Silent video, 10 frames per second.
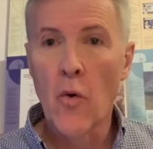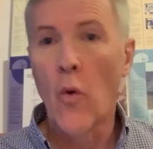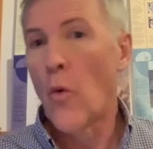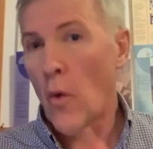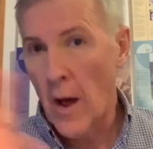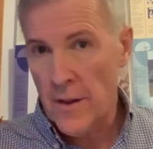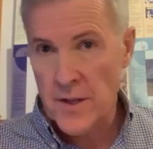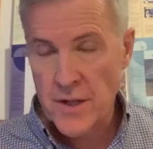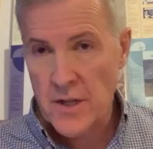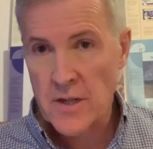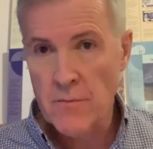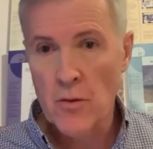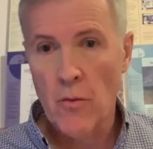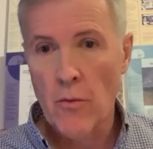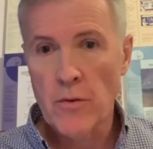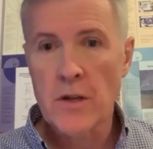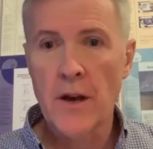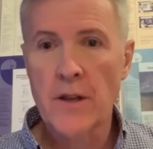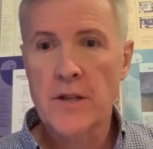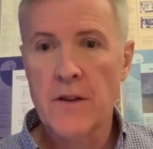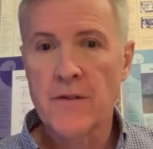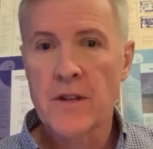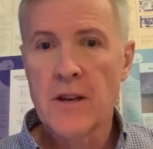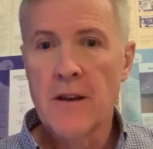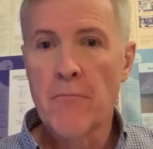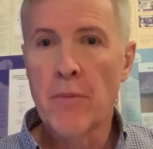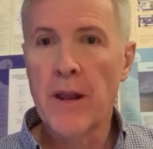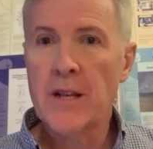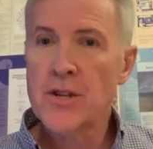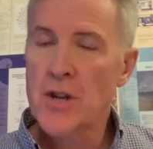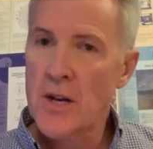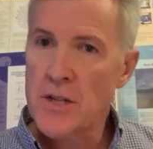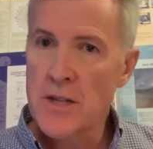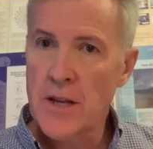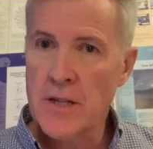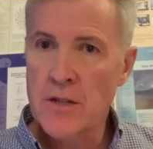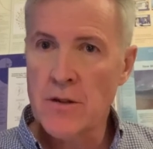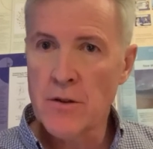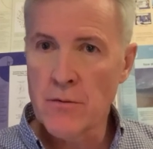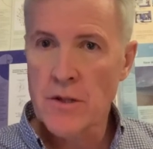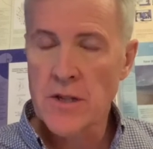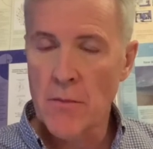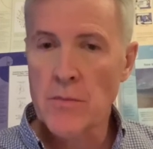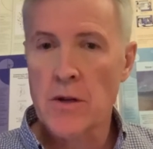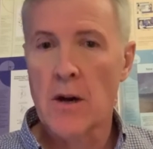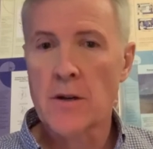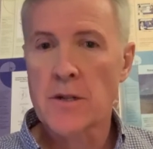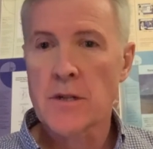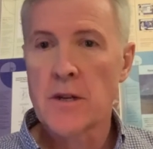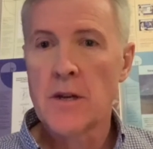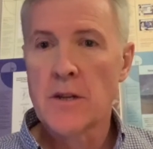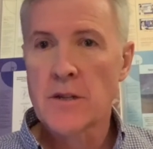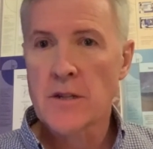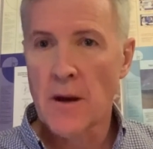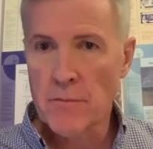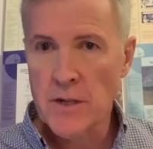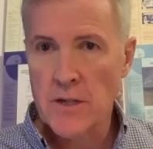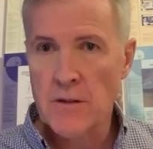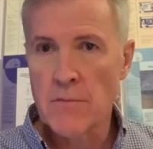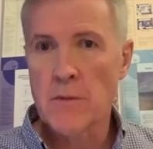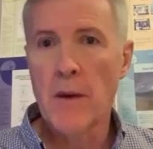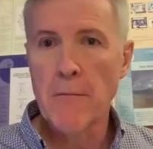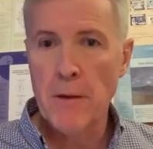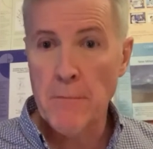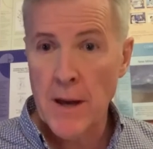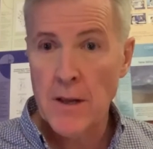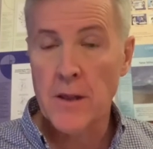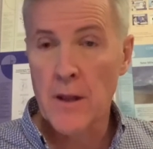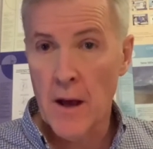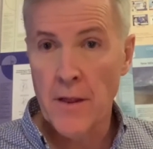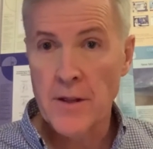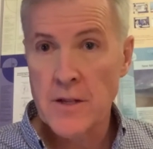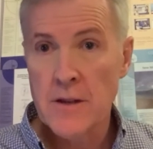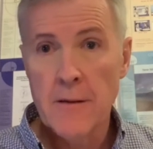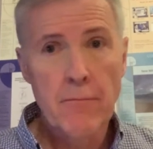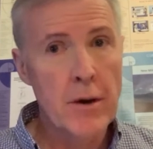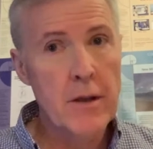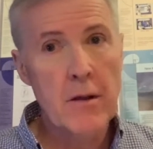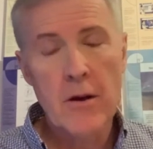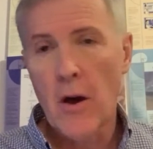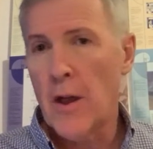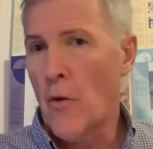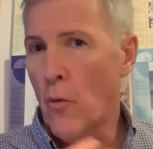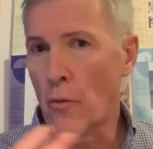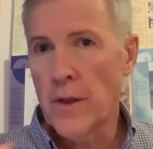all other systems or alternatives, but it just is to do some tasks. Some systems may be better than others. But in all